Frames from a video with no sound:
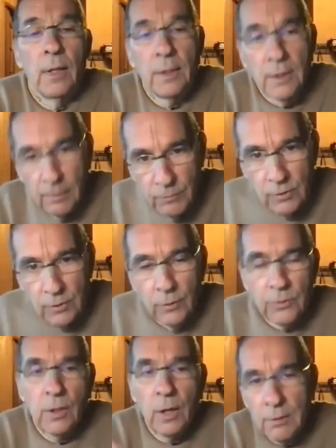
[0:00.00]
And he keeps
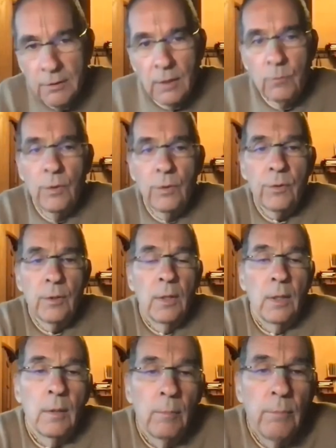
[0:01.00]
close contact with
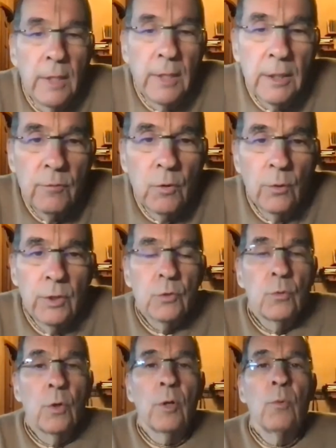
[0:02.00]
many devotees
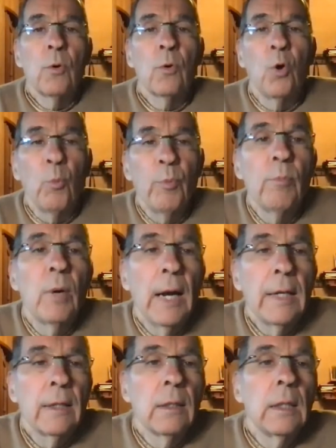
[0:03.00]
who are the more
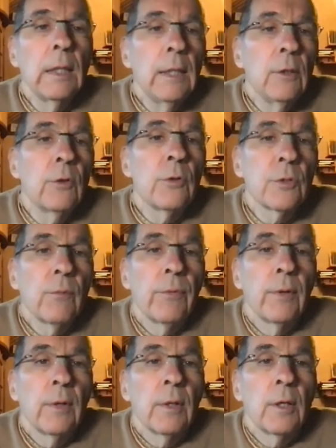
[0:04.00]
open-minded leaders
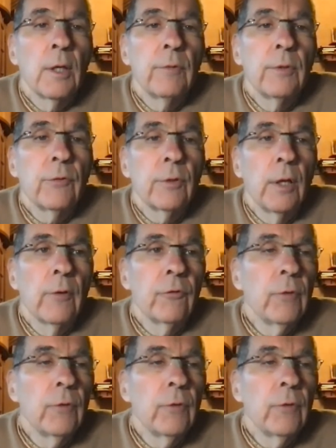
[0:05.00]
of ISKCON.